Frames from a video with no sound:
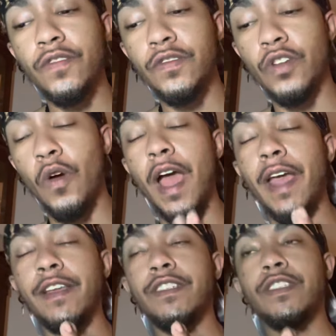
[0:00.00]
so
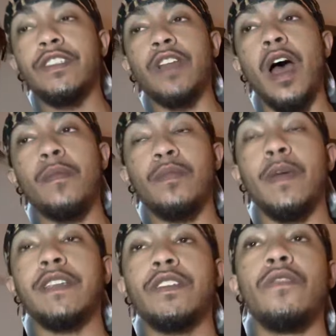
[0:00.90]
I stopped
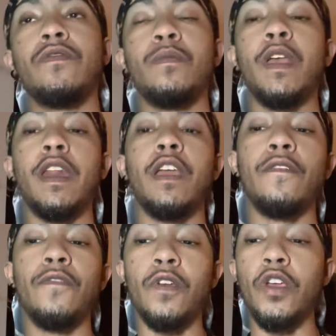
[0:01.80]
myself from getting
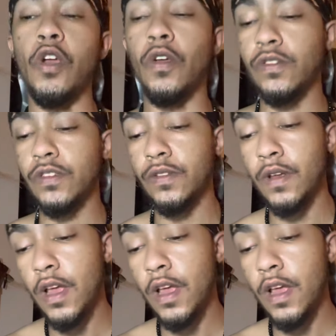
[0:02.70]
it for years.